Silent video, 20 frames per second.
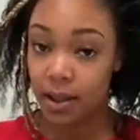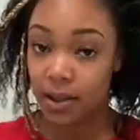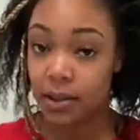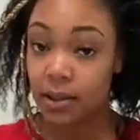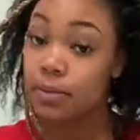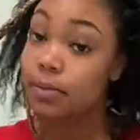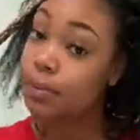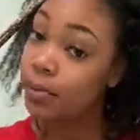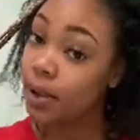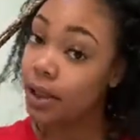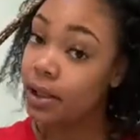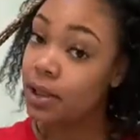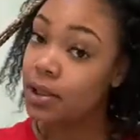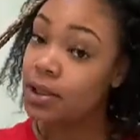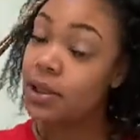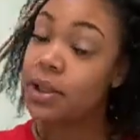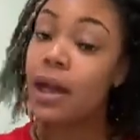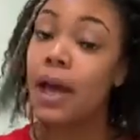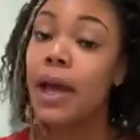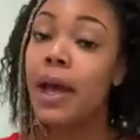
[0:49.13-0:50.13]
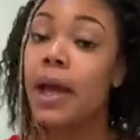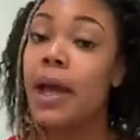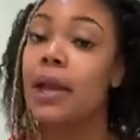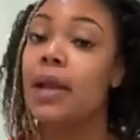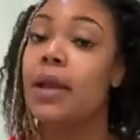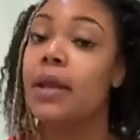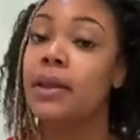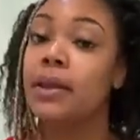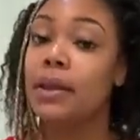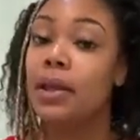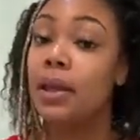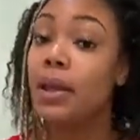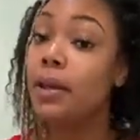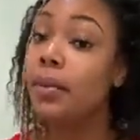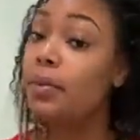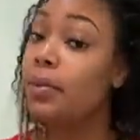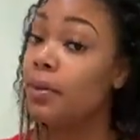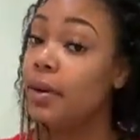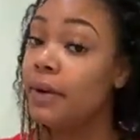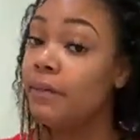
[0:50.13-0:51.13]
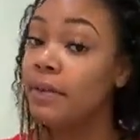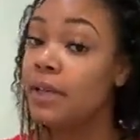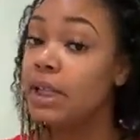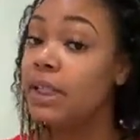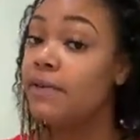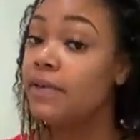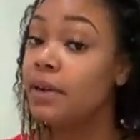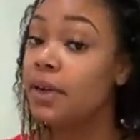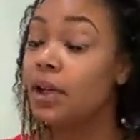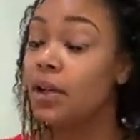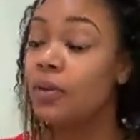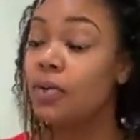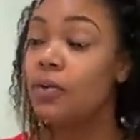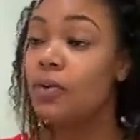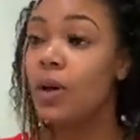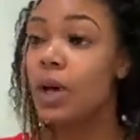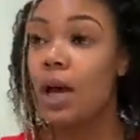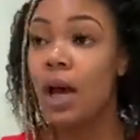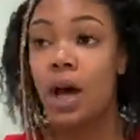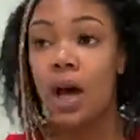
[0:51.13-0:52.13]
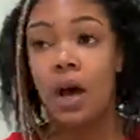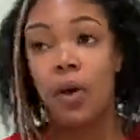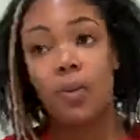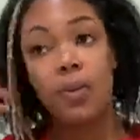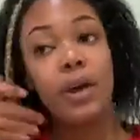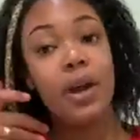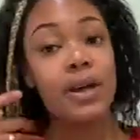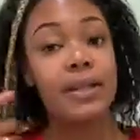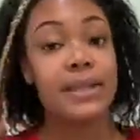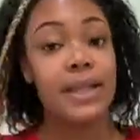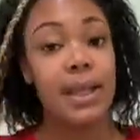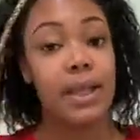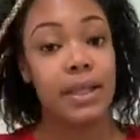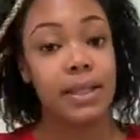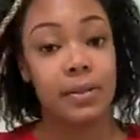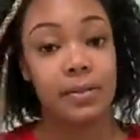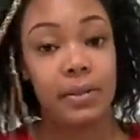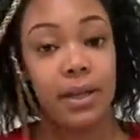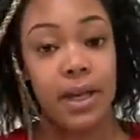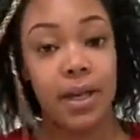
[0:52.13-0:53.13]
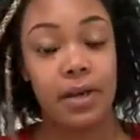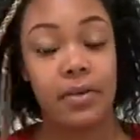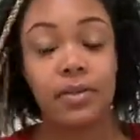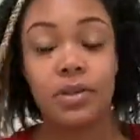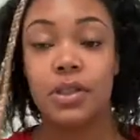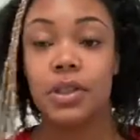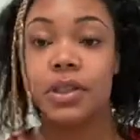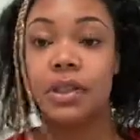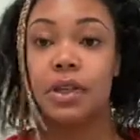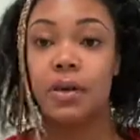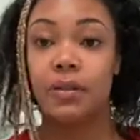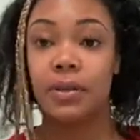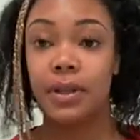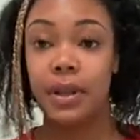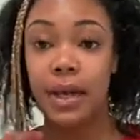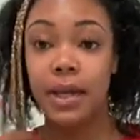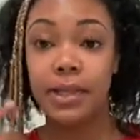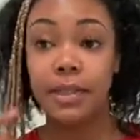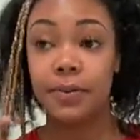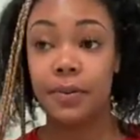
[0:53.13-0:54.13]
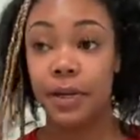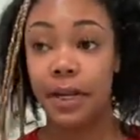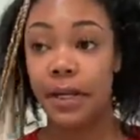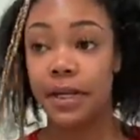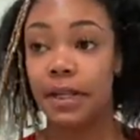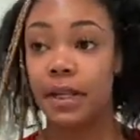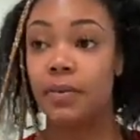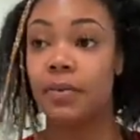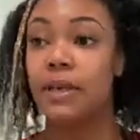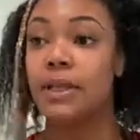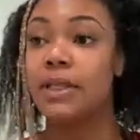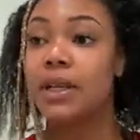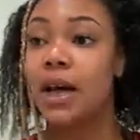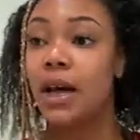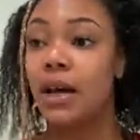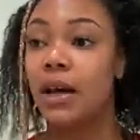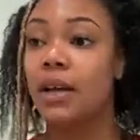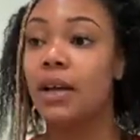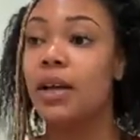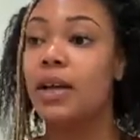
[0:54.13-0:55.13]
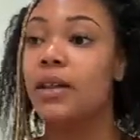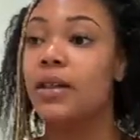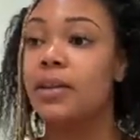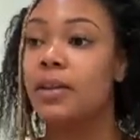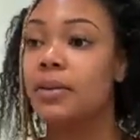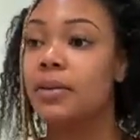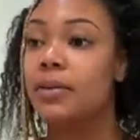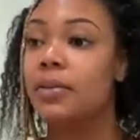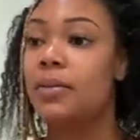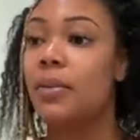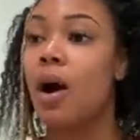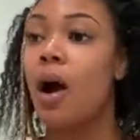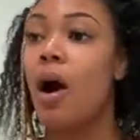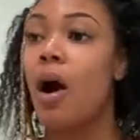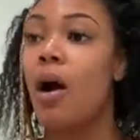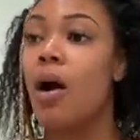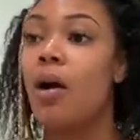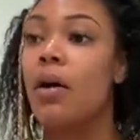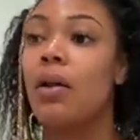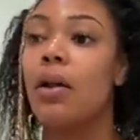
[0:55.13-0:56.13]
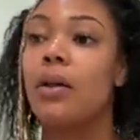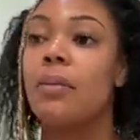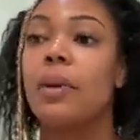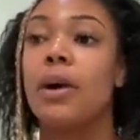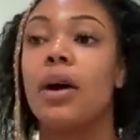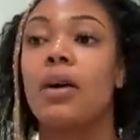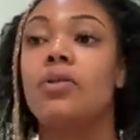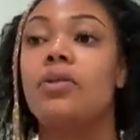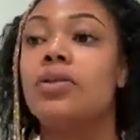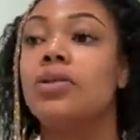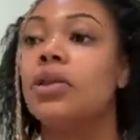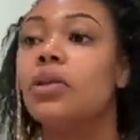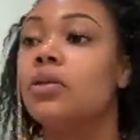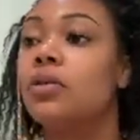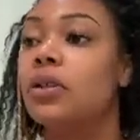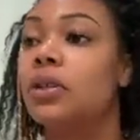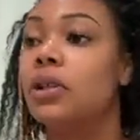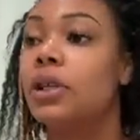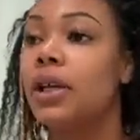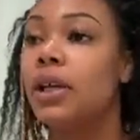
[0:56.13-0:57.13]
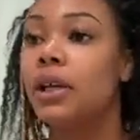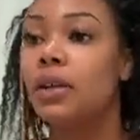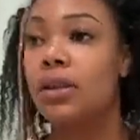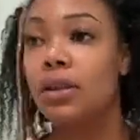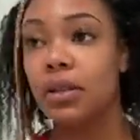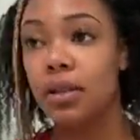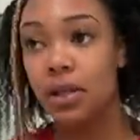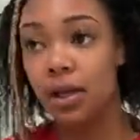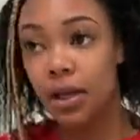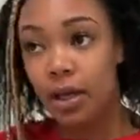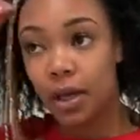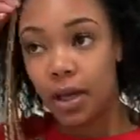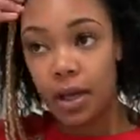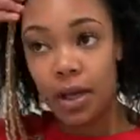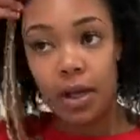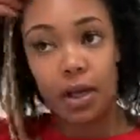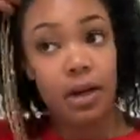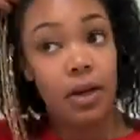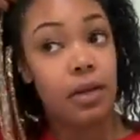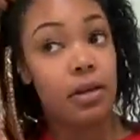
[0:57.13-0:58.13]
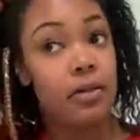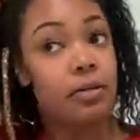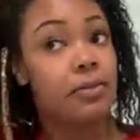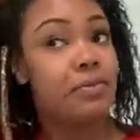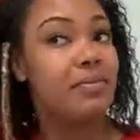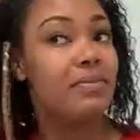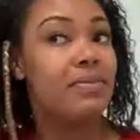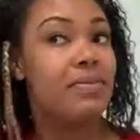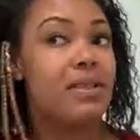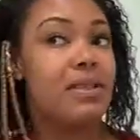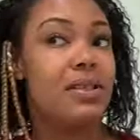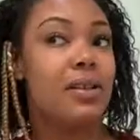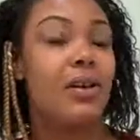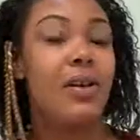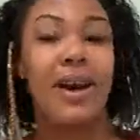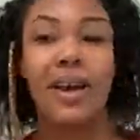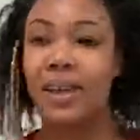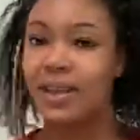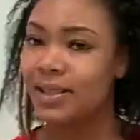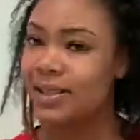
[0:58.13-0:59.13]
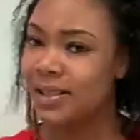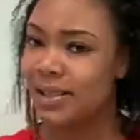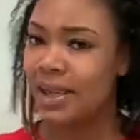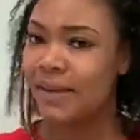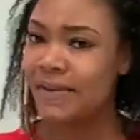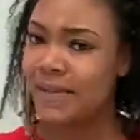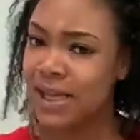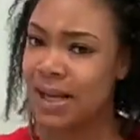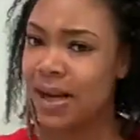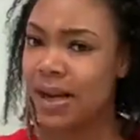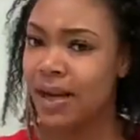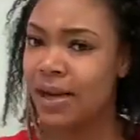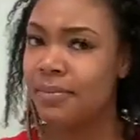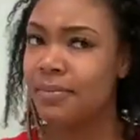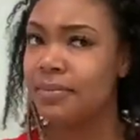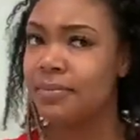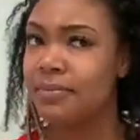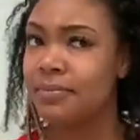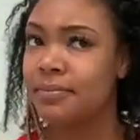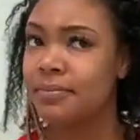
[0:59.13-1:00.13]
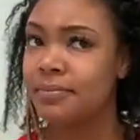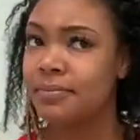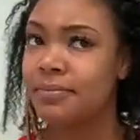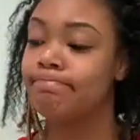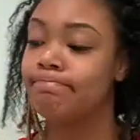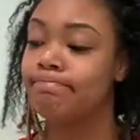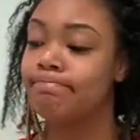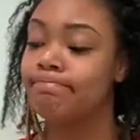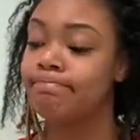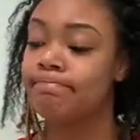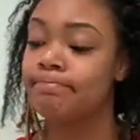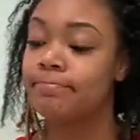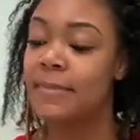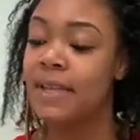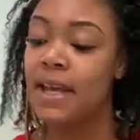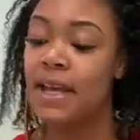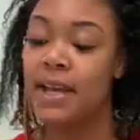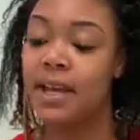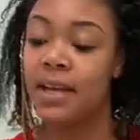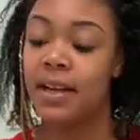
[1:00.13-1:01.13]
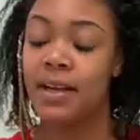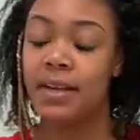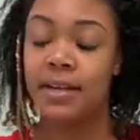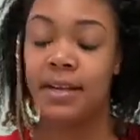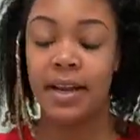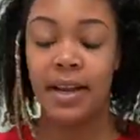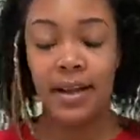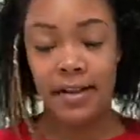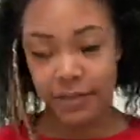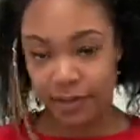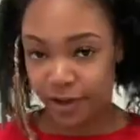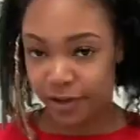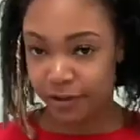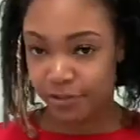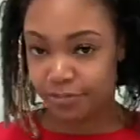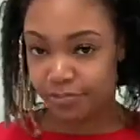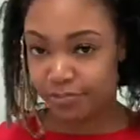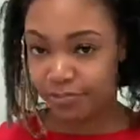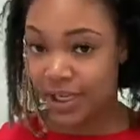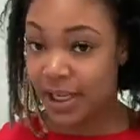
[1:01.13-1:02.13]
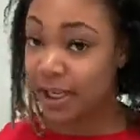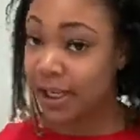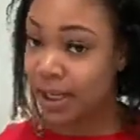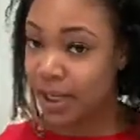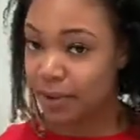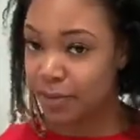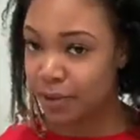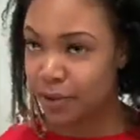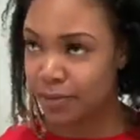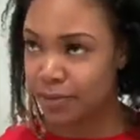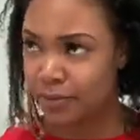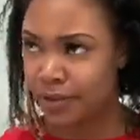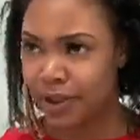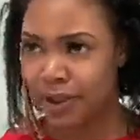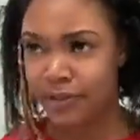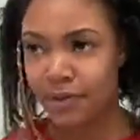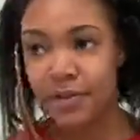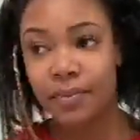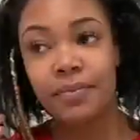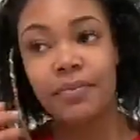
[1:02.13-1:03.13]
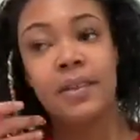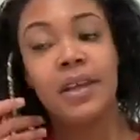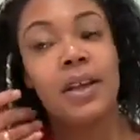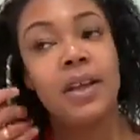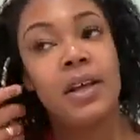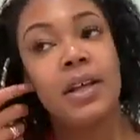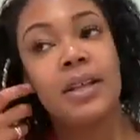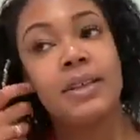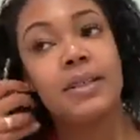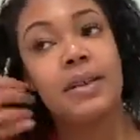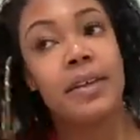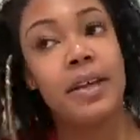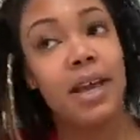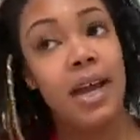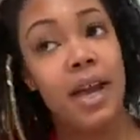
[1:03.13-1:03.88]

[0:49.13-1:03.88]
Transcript: braids that I had in the previous video. We are taking them down. So yes, what I did was I cut them all about shoulder length, so I can save time and effort and labor, whatever. So yeah,